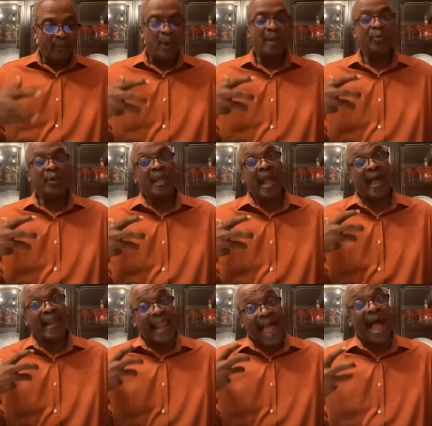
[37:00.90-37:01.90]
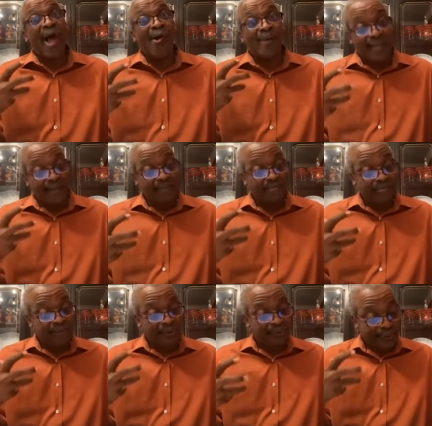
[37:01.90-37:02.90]
and when we allow
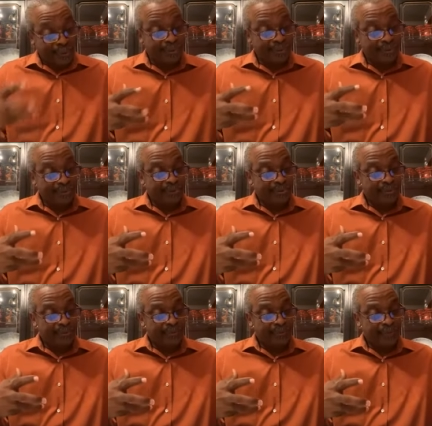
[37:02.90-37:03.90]
him to rule,